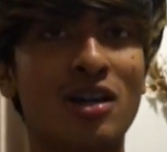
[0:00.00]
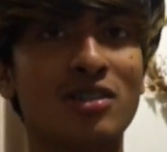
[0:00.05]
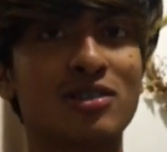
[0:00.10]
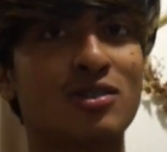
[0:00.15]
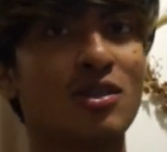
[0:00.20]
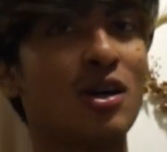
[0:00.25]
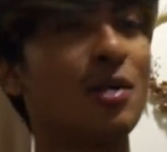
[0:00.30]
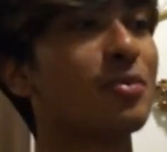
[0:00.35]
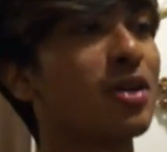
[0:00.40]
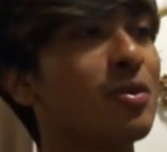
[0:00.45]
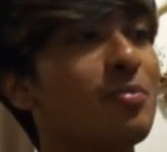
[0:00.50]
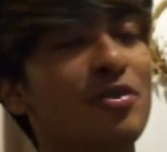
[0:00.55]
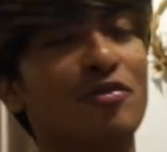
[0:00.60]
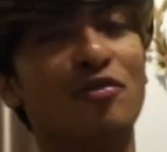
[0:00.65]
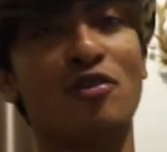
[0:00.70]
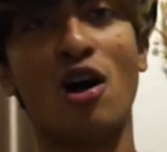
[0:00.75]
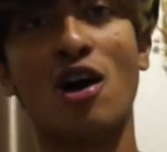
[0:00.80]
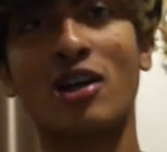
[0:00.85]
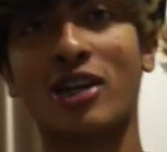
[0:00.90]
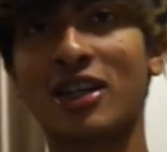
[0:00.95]
on, so I'm gonna
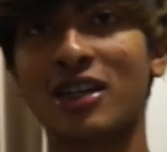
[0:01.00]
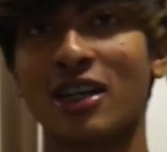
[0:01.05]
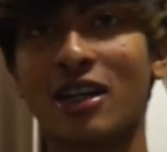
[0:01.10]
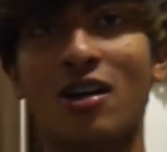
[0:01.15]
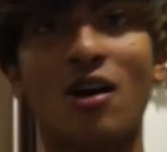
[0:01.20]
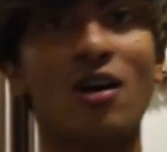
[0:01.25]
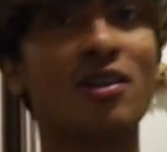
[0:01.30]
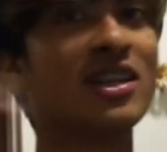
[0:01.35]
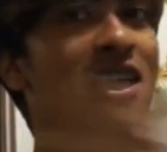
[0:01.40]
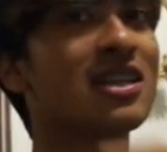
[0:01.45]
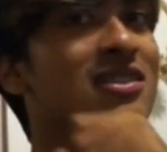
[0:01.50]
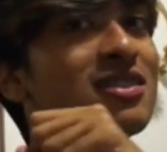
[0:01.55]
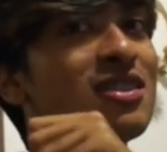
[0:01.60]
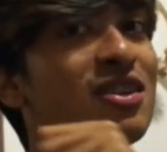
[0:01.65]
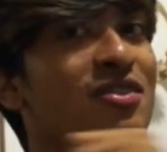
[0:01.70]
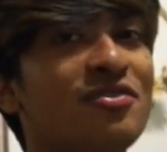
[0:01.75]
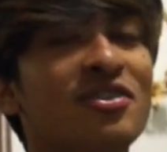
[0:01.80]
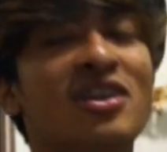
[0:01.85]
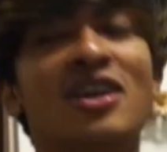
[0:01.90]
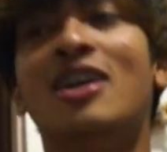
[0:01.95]
be vlogging and all that
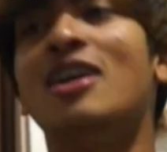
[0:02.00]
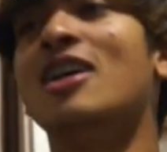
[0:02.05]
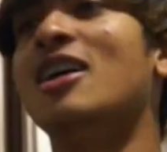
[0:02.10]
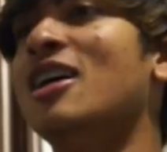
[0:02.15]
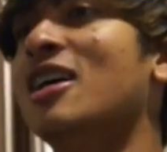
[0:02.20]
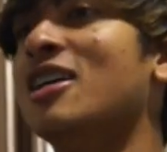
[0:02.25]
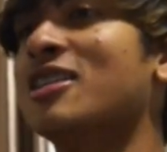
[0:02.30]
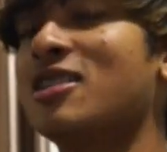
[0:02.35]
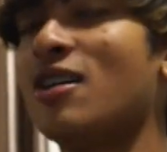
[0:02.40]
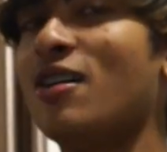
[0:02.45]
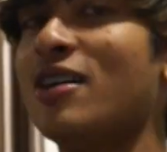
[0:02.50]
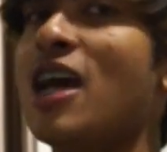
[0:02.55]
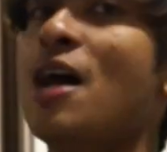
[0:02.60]
stuff. So